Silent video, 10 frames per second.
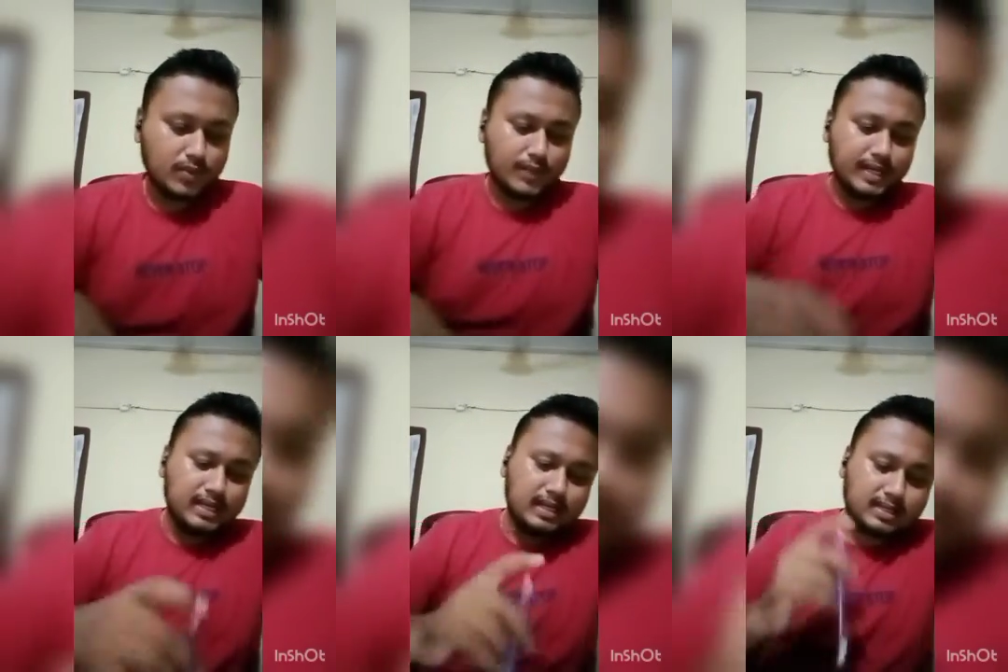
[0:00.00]

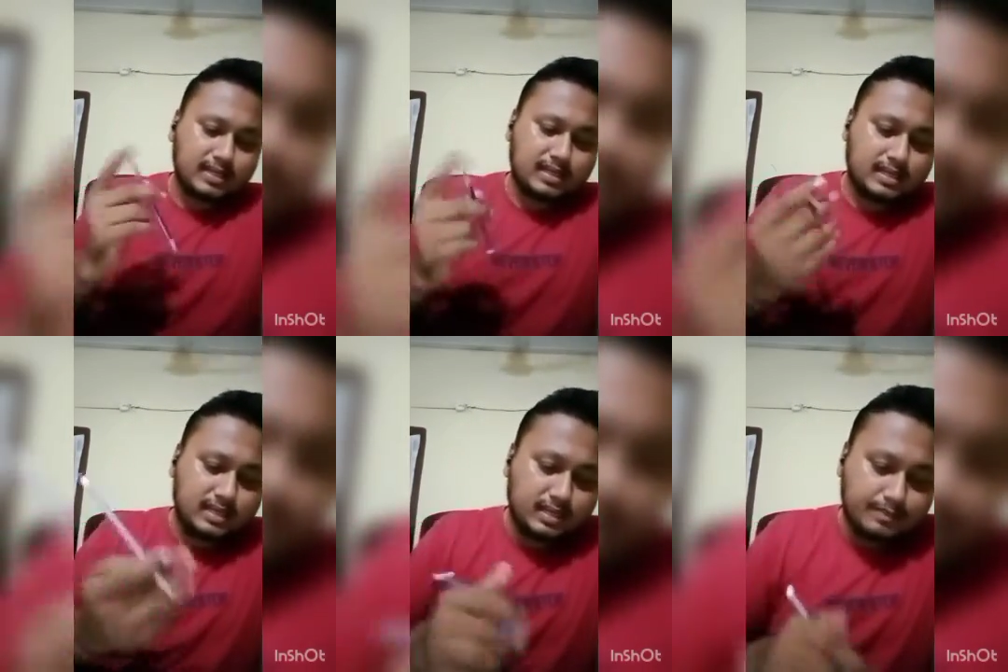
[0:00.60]
We'll
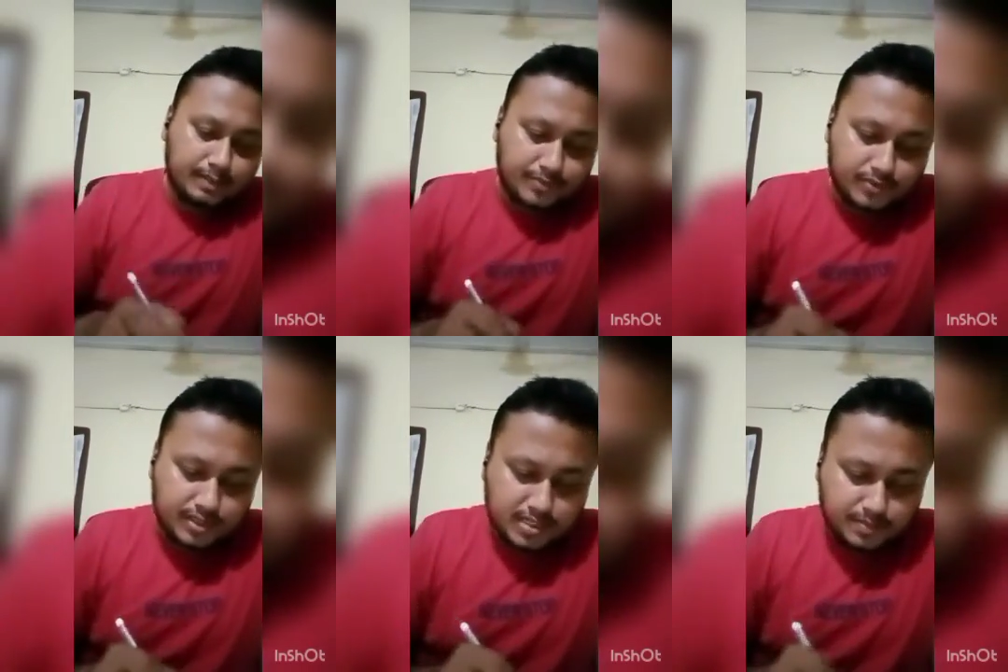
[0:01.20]
keep up to
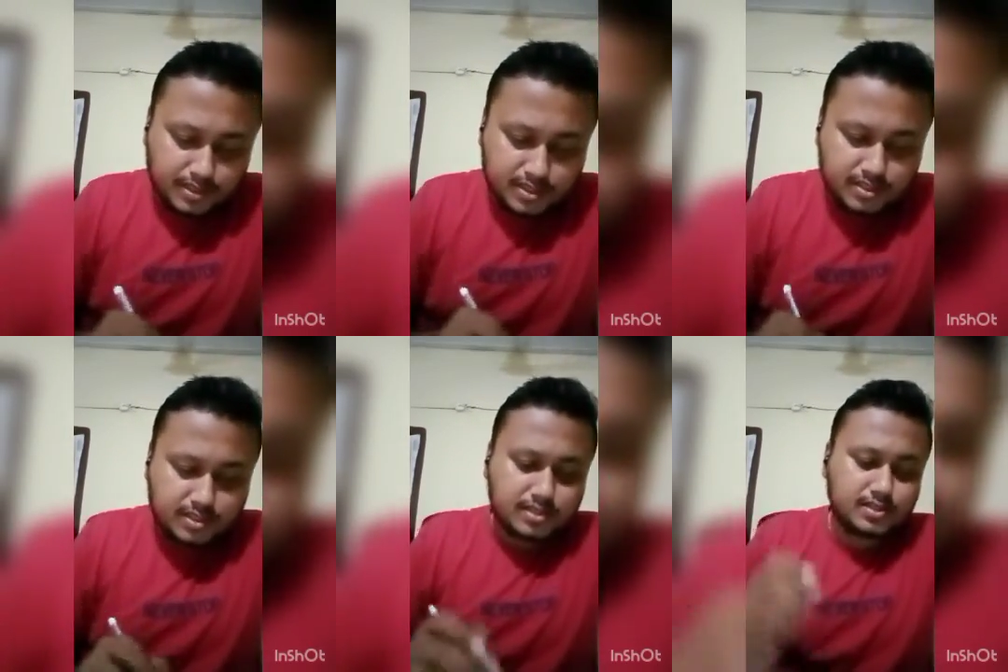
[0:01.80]
this much.
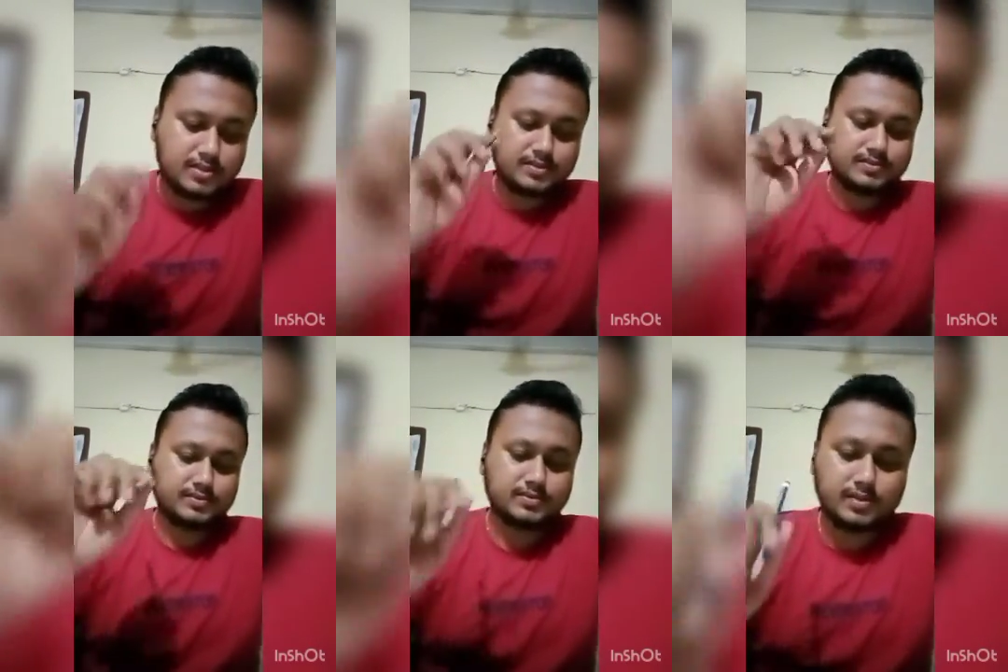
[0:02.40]

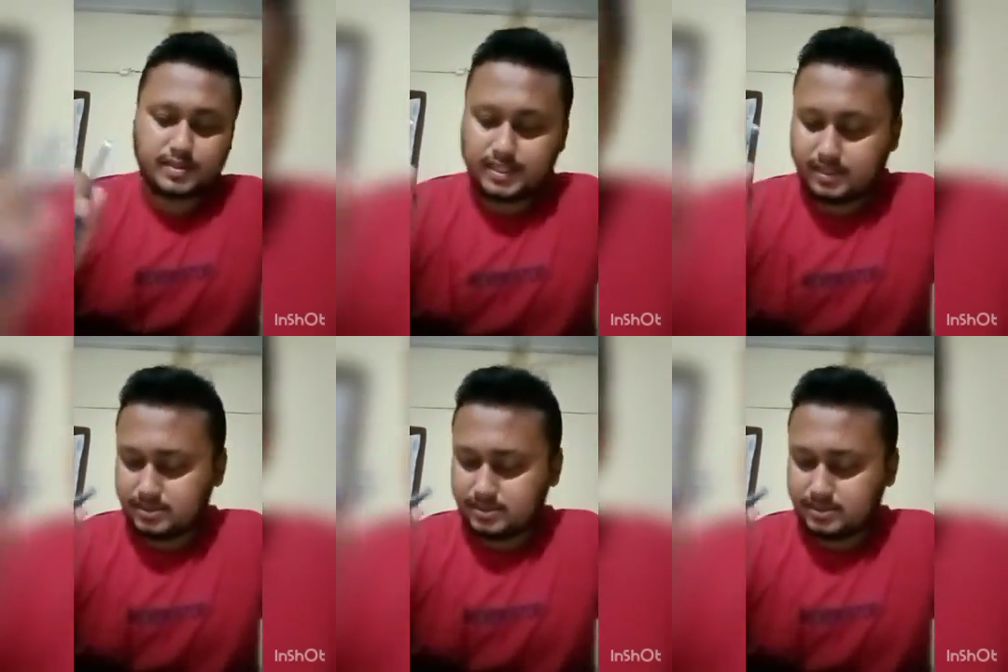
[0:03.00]
Alright?